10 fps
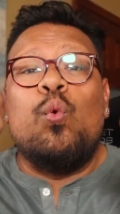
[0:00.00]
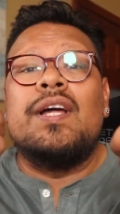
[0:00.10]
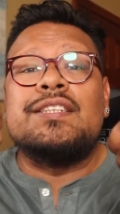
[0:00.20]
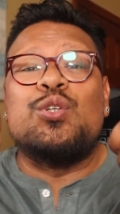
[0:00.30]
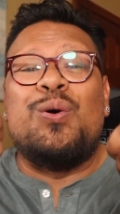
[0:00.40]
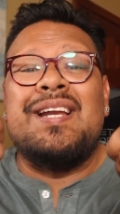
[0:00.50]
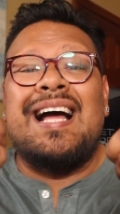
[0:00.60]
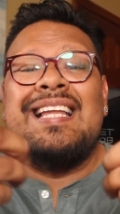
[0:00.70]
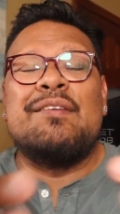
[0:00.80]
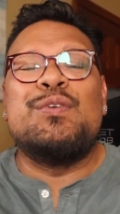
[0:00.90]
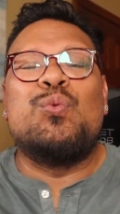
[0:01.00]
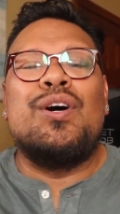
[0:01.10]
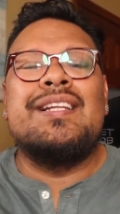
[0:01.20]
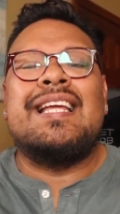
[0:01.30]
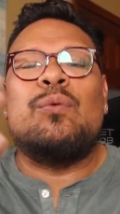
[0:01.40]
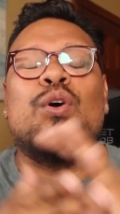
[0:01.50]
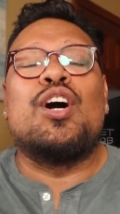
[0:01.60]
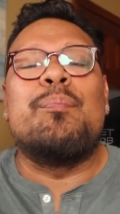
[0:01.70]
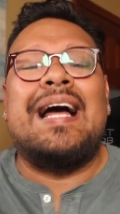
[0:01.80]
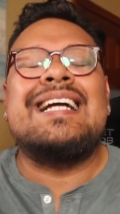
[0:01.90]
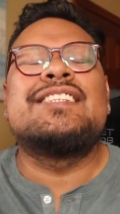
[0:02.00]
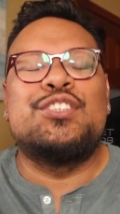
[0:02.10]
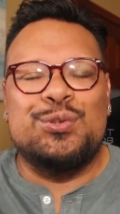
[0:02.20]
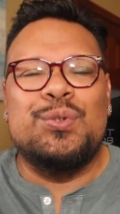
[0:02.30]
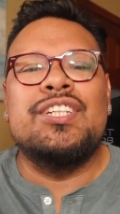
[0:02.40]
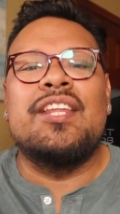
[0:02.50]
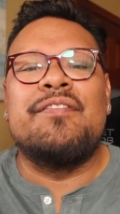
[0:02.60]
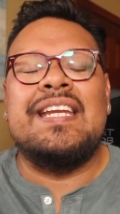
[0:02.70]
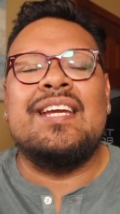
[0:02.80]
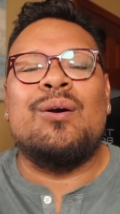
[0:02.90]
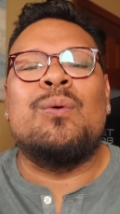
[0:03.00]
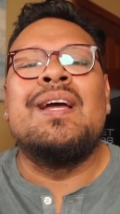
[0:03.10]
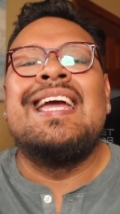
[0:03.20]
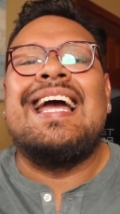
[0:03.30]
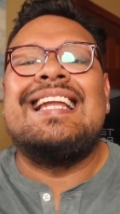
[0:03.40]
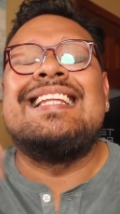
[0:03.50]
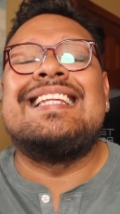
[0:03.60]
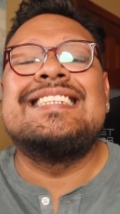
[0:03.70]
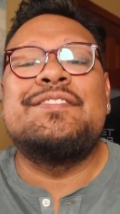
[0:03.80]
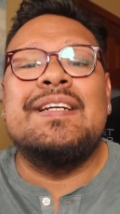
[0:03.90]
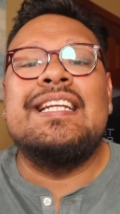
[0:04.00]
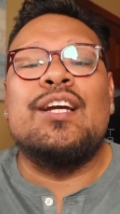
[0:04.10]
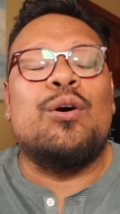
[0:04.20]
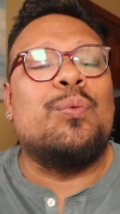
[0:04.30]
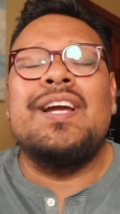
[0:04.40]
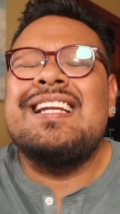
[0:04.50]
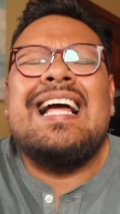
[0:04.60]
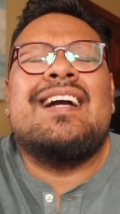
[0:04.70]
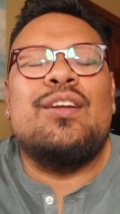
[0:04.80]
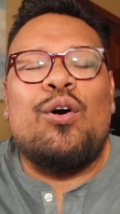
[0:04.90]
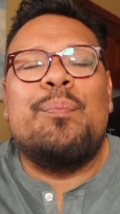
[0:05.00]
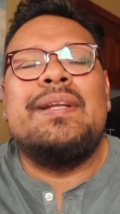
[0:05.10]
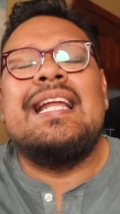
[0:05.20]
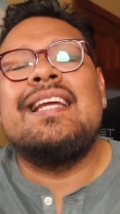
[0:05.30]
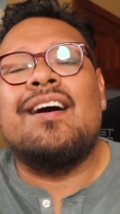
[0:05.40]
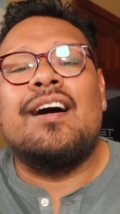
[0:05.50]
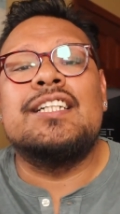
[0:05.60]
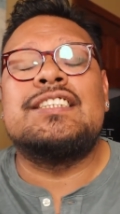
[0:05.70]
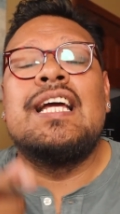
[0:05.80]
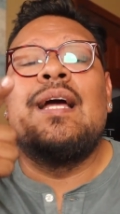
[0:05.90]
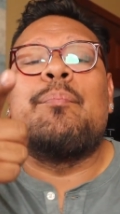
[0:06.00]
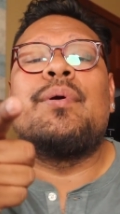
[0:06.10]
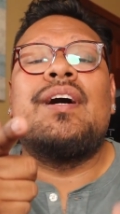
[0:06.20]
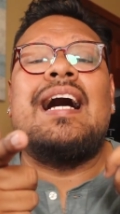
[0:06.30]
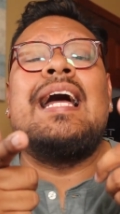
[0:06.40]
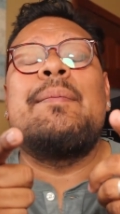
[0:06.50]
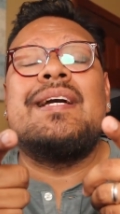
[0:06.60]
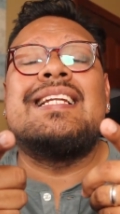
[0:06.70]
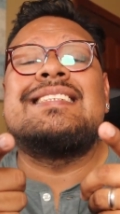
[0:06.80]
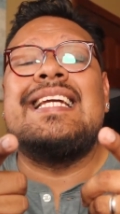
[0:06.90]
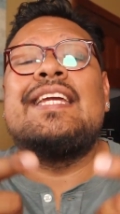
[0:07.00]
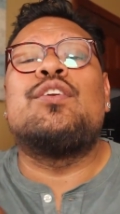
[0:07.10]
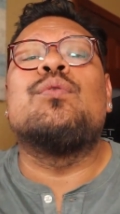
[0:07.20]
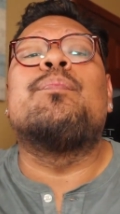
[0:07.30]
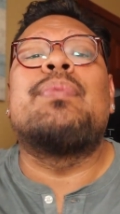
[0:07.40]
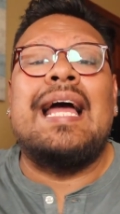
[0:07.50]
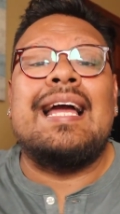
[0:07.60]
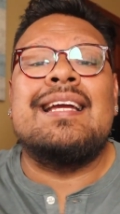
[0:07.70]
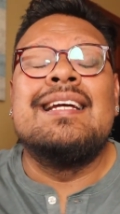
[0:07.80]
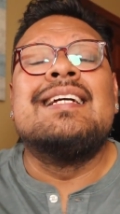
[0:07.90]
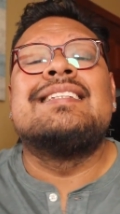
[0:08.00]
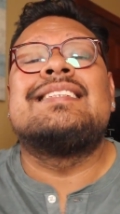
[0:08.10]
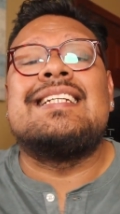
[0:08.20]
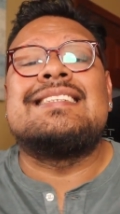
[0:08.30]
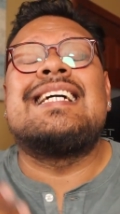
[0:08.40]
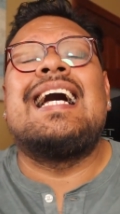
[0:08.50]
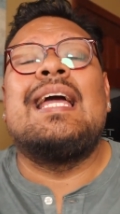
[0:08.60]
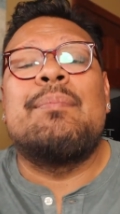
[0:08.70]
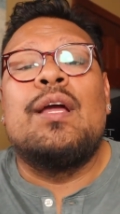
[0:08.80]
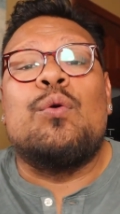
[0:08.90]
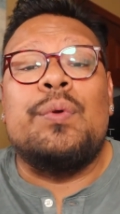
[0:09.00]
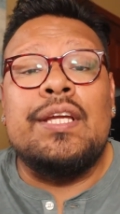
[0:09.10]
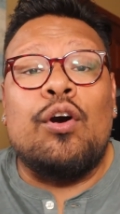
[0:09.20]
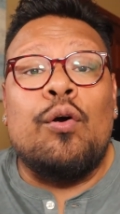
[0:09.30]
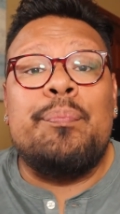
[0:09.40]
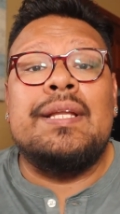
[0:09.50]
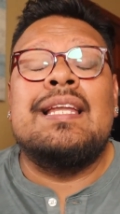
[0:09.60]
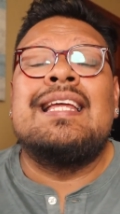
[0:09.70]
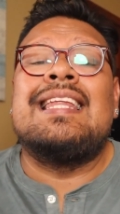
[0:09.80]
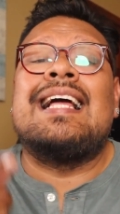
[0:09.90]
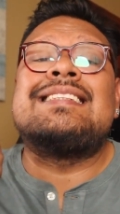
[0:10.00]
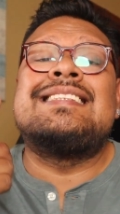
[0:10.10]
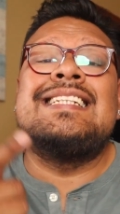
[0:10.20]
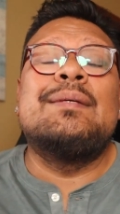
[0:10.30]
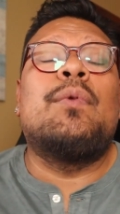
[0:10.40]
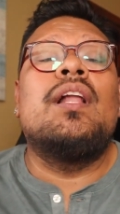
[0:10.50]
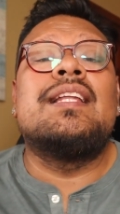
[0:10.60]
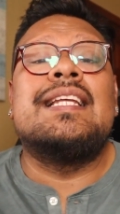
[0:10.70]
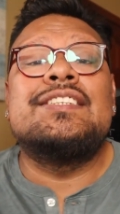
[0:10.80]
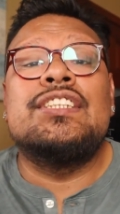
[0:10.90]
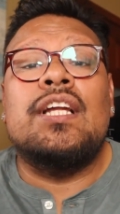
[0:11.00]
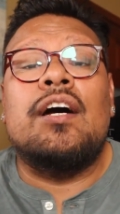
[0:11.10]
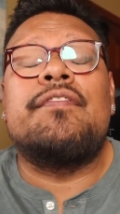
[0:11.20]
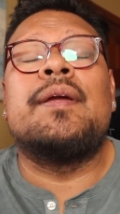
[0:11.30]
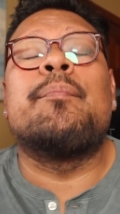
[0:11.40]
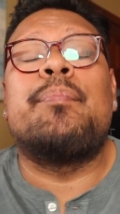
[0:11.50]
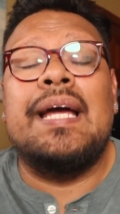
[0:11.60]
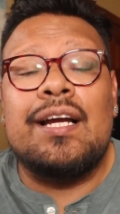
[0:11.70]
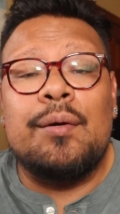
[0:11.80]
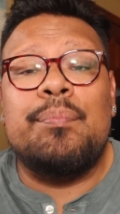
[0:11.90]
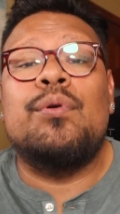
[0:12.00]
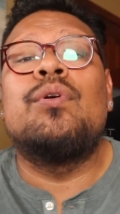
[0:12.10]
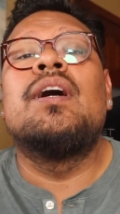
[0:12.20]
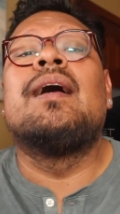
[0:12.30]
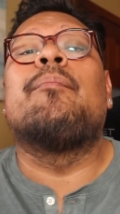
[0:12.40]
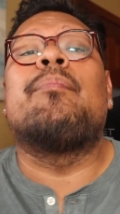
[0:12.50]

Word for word: What is going on, everyone, and welcome back to another video. And in this video, we are not going to open any cards, but I am going to take you back to the time we opened that T-Mall edition of Impeccable